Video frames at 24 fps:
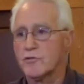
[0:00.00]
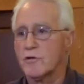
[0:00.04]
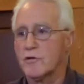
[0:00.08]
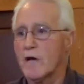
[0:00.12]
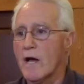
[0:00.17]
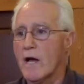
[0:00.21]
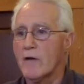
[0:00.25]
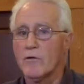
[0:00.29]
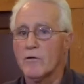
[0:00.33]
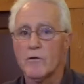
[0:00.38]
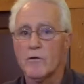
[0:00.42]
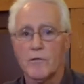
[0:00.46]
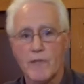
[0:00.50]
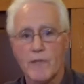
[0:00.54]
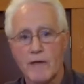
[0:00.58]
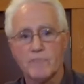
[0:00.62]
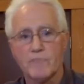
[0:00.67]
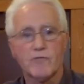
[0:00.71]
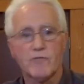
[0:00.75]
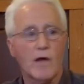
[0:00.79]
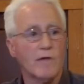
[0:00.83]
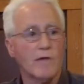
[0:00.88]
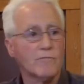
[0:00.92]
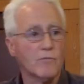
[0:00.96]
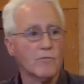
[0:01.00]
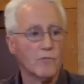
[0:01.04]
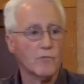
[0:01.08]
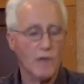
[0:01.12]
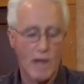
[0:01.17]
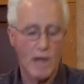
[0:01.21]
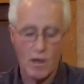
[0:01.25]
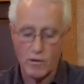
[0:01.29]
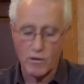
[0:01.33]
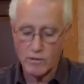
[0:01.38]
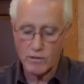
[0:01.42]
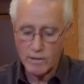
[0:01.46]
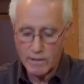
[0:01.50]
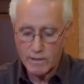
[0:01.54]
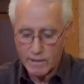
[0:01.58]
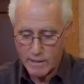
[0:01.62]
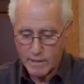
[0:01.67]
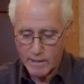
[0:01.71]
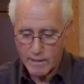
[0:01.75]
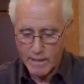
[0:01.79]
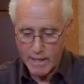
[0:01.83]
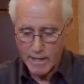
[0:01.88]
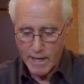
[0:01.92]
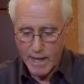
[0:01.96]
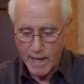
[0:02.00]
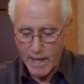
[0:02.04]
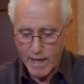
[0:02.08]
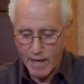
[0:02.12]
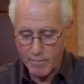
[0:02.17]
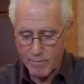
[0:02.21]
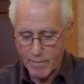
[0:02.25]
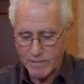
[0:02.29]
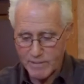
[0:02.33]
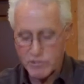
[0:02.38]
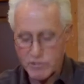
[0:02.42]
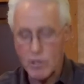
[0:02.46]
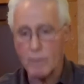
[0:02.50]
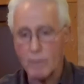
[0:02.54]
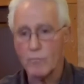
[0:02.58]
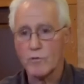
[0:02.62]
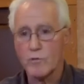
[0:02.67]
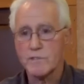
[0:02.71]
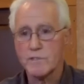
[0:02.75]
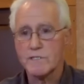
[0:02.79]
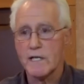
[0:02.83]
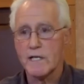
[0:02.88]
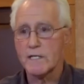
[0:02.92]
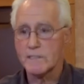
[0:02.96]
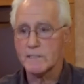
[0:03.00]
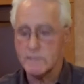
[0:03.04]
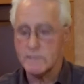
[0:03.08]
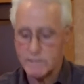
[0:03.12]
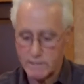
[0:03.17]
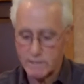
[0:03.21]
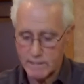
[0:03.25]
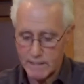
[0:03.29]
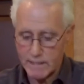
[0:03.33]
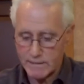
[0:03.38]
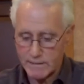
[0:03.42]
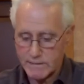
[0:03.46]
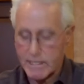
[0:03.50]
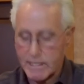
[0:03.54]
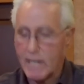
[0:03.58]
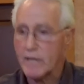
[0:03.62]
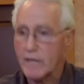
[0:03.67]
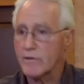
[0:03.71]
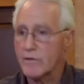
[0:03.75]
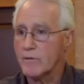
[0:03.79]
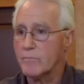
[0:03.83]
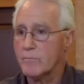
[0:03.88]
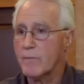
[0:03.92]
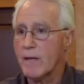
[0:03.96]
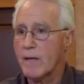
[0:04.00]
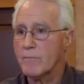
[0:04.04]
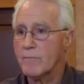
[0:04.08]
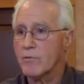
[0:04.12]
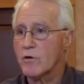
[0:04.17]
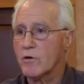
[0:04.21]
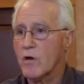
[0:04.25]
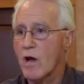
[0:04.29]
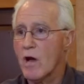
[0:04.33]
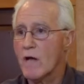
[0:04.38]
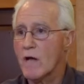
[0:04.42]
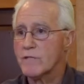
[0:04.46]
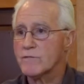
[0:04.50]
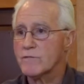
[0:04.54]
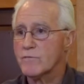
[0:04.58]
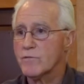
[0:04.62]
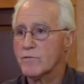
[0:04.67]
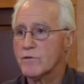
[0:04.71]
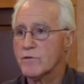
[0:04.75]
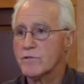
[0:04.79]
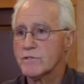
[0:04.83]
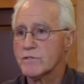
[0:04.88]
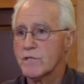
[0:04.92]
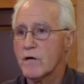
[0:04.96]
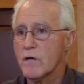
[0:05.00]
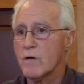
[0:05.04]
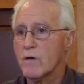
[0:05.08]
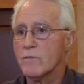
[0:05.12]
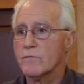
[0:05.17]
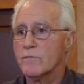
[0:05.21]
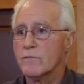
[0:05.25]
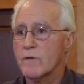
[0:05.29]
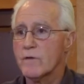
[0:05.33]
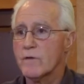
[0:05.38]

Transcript: out or that trifold out. And it makes a lot more sense. Cuts down on the paper cost for yourself,